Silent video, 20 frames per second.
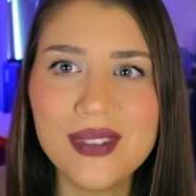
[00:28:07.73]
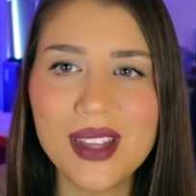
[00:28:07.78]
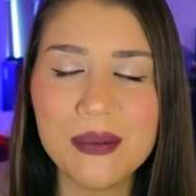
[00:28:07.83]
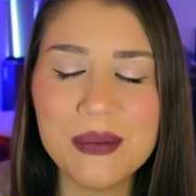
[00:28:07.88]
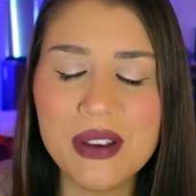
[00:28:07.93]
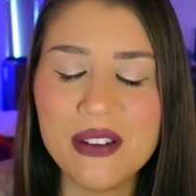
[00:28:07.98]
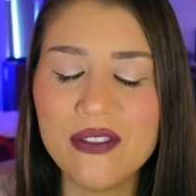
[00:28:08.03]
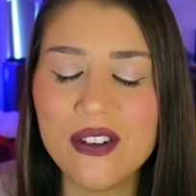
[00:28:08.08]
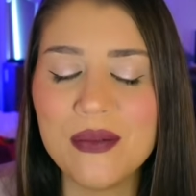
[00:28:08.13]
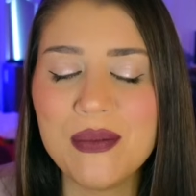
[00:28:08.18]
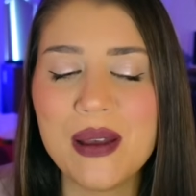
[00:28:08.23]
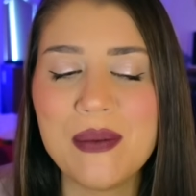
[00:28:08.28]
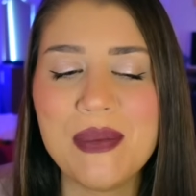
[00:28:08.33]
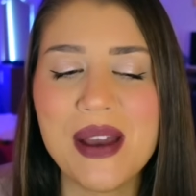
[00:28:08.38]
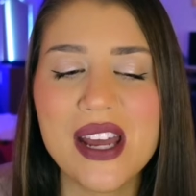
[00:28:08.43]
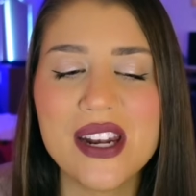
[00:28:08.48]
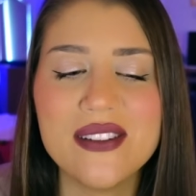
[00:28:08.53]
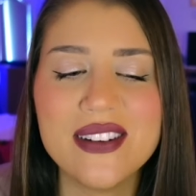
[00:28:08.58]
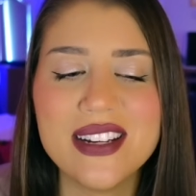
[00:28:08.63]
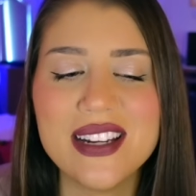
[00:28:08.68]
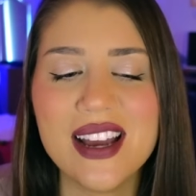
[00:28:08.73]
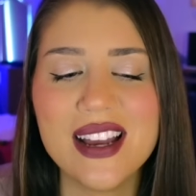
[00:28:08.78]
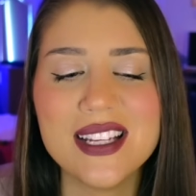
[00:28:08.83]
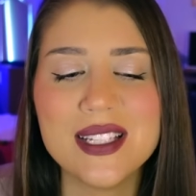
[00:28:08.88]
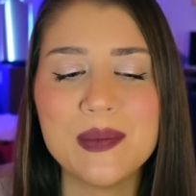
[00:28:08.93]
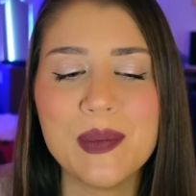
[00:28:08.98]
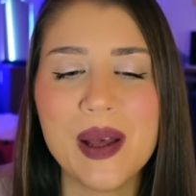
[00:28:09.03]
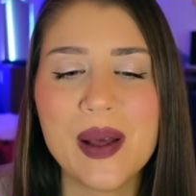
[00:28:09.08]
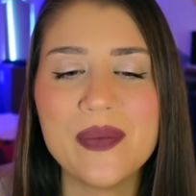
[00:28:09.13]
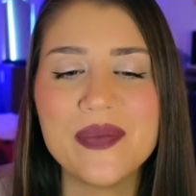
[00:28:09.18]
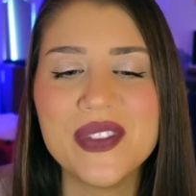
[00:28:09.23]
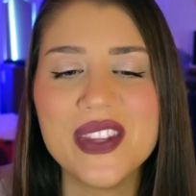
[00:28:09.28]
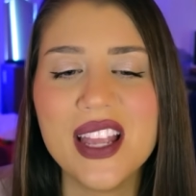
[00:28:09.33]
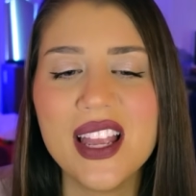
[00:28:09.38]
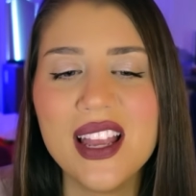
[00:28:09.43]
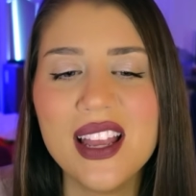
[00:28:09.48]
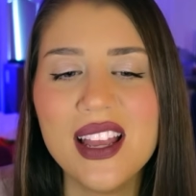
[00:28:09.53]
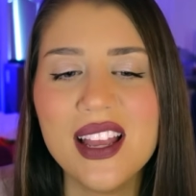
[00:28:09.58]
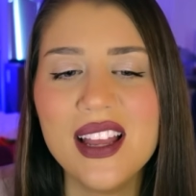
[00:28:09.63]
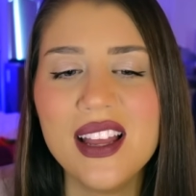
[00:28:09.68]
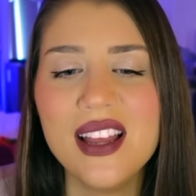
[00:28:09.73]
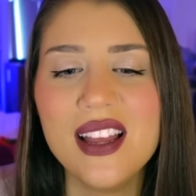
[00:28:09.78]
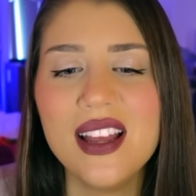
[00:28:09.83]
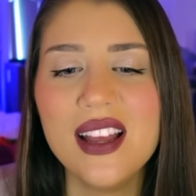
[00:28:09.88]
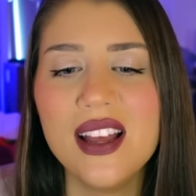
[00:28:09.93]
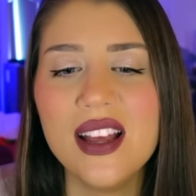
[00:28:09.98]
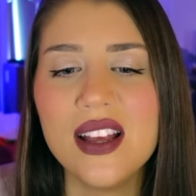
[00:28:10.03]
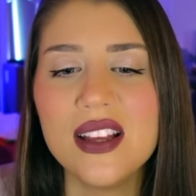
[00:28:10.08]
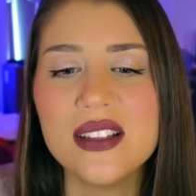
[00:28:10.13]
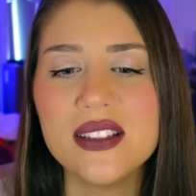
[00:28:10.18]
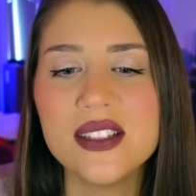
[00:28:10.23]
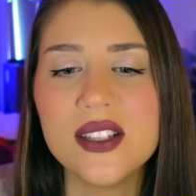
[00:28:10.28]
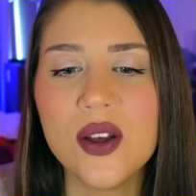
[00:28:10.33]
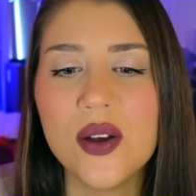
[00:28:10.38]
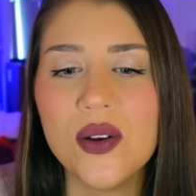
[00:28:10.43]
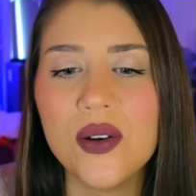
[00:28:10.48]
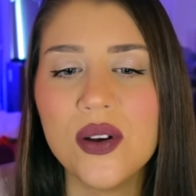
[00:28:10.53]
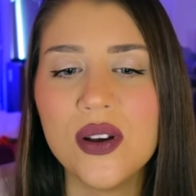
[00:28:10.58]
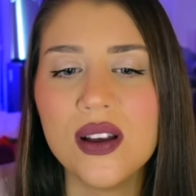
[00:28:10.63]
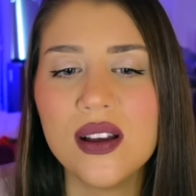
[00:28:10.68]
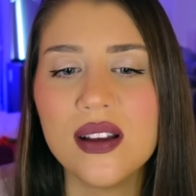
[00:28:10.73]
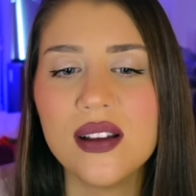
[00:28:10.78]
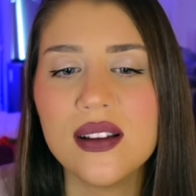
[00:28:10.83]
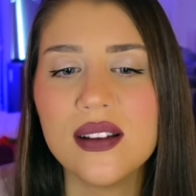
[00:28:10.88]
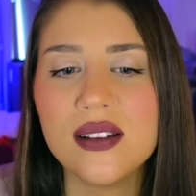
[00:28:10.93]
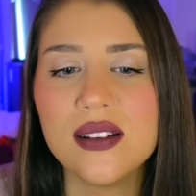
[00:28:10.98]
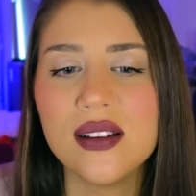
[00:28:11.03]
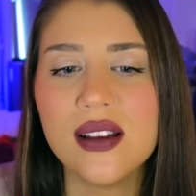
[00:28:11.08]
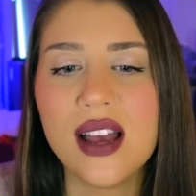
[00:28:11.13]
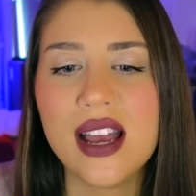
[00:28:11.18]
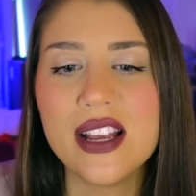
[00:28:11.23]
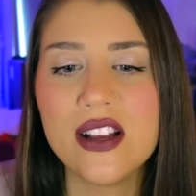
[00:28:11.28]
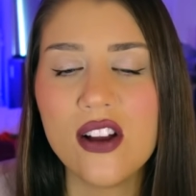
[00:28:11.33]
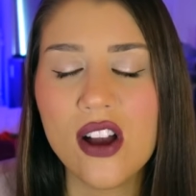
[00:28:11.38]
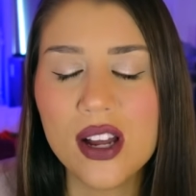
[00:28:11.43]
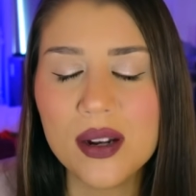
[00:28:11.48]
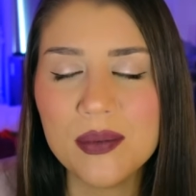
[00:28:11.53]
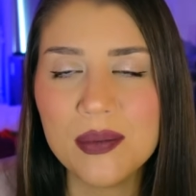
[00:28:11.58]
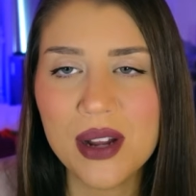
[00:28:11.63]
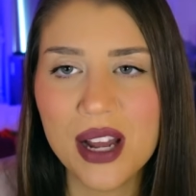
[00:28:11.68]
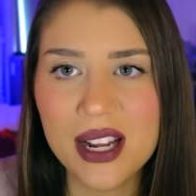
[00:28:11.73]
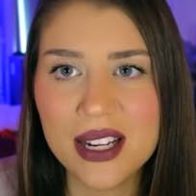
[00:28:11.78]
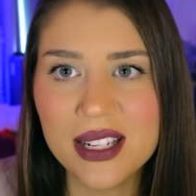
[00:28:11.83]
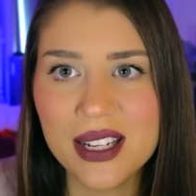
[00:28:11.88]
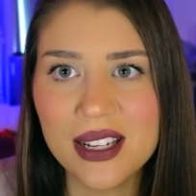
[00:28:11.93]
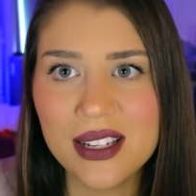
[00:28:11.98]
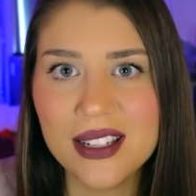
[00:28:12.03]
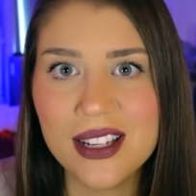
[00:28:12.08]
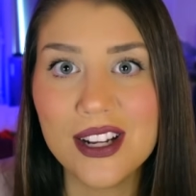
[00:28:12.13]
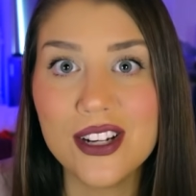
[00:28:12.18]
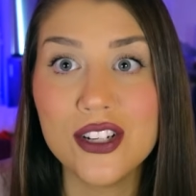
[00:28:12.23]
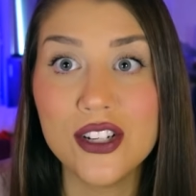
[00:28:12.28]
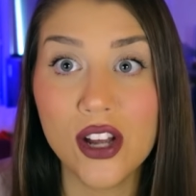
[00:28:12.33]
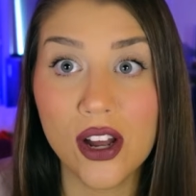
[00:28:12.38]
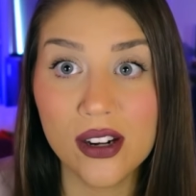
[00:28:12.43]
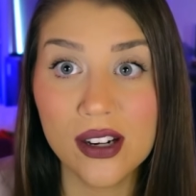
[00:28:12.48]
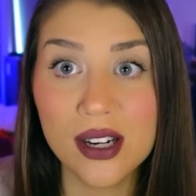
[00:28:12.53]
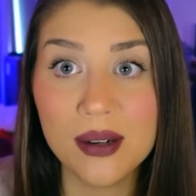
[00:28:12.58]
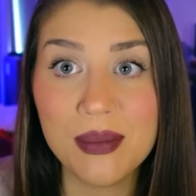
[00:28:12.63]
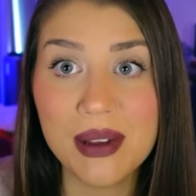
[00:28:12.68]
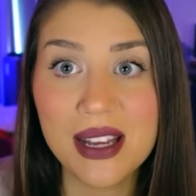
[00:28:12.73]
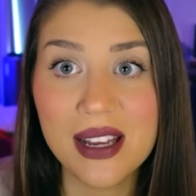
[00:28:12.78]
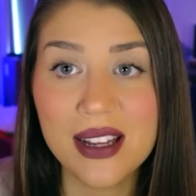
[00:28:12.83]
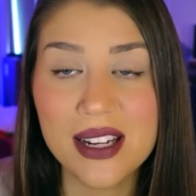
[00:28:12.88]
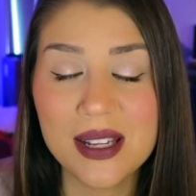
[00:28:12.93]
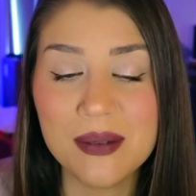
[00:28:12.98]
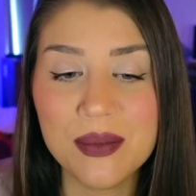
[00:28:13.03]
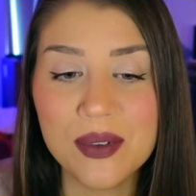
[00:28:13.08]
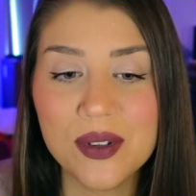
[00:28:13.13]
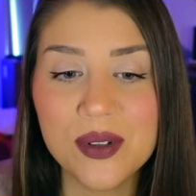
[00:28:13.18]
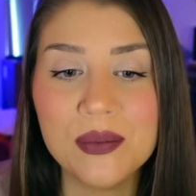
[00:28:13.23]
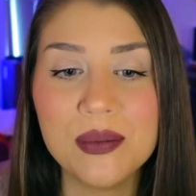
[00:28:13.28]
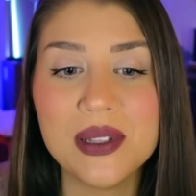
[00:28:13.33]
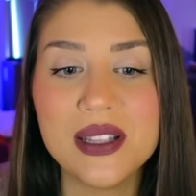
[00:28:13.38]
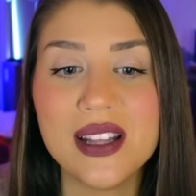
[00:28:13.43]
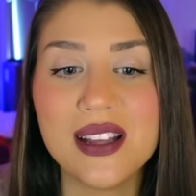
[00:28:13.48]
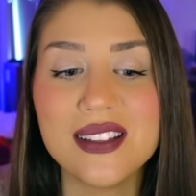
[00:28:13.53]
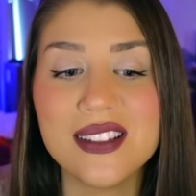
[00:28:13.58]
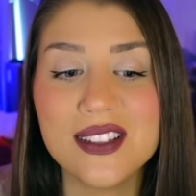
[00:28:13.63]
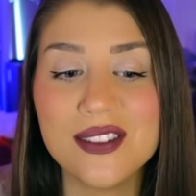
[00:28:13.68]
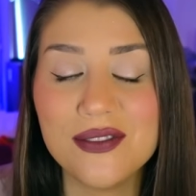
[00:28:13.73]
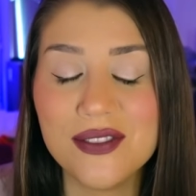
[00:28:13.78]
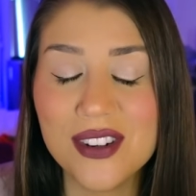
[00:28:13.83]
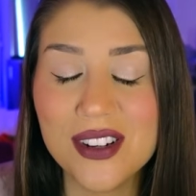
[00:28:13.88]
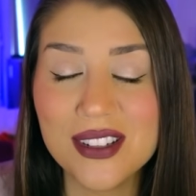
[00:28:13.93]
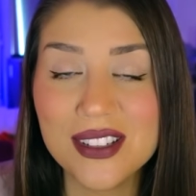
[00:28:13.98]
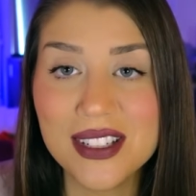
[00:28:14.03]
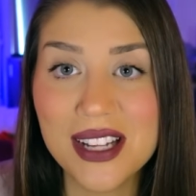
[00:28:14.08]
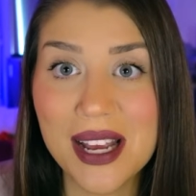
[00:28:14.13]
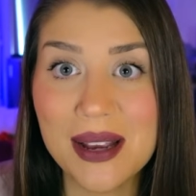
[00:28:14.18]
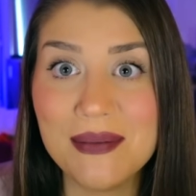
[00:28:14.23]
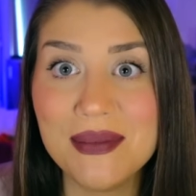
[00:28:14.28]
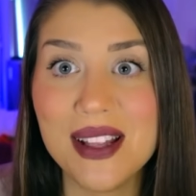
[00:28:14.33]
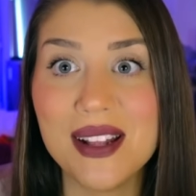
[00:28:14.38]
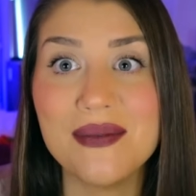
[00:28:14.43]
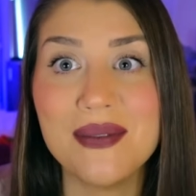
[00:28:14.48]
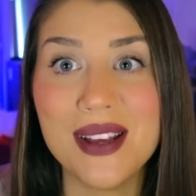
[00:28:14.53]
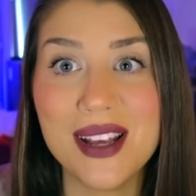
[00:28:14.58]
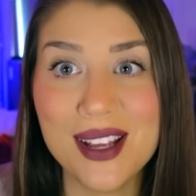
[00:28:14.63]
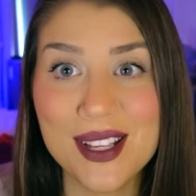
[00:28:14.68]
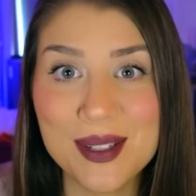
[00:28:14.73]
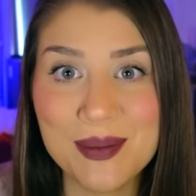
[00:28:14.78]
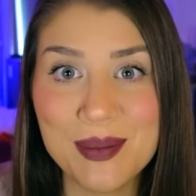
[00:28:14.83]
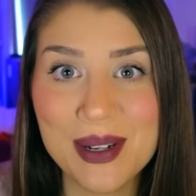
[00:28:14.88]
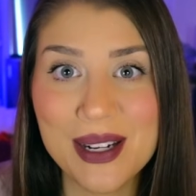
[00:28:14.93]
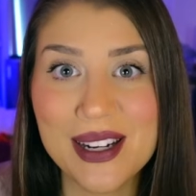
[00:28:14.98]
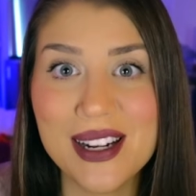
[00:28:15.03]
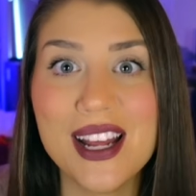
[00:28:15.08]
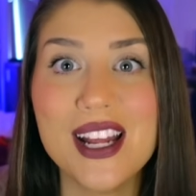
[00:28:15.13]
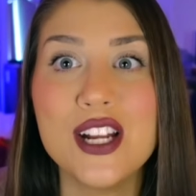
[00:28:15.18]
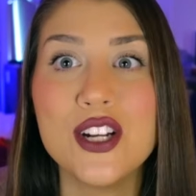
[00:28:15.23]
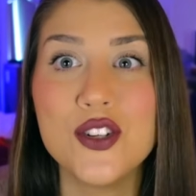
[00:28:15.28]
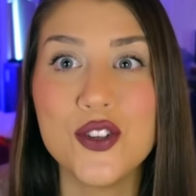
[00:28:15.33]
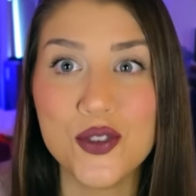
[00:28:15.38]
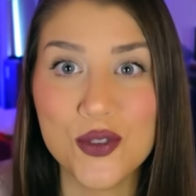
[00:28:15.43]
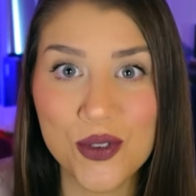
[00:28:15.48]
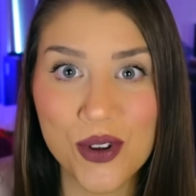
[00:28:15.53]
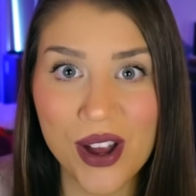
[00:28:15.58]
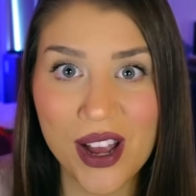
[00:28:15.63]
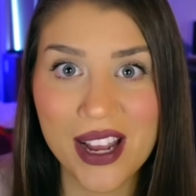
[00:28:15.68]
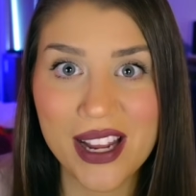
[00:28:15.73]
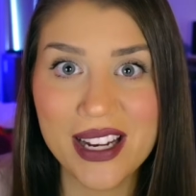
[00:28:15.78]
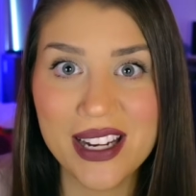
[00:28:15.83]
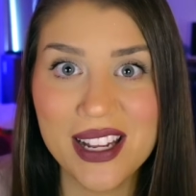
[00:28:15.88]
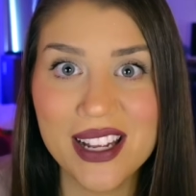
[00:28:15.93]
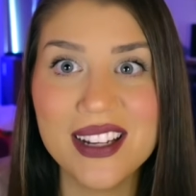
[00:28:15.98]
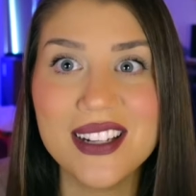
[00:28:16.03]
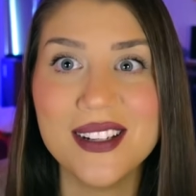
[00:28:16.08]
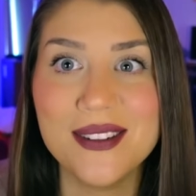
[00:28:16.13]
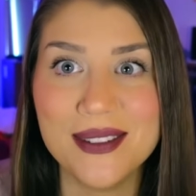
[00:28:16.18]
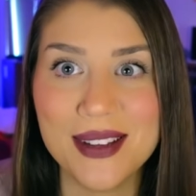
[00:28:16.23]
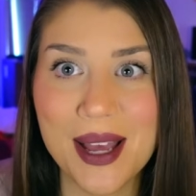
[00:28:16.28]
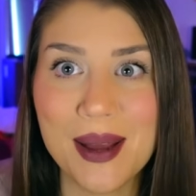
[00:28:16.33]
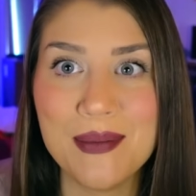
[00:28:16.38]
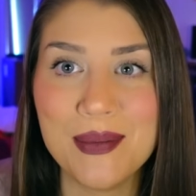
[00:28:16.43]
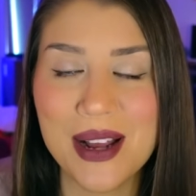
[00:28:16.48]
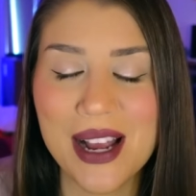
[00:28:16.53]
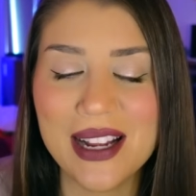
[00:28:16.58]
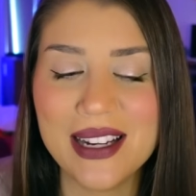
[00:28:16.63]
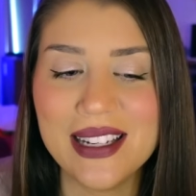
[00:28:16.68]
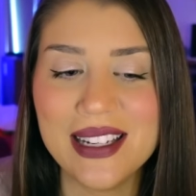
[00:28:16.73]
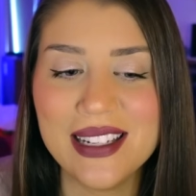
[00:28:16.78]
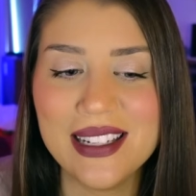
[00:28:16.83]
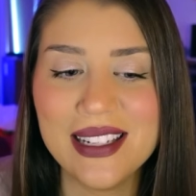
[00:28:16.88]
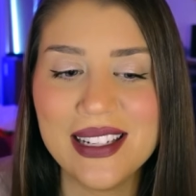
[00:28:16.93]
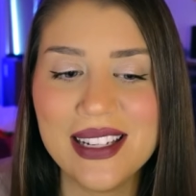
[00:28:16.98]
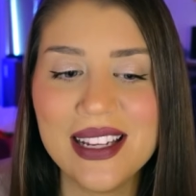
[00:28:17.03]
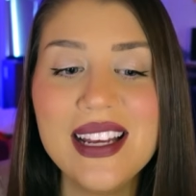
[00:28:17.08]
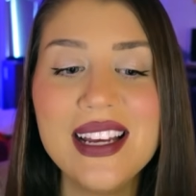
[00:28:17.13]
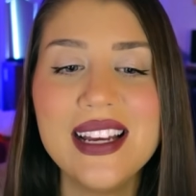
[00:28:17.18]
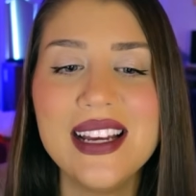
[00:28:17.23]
before my battery dies. But so I got pregnant, not on my honeymoon, but that's the first time that my husband and I tried to get pregnant.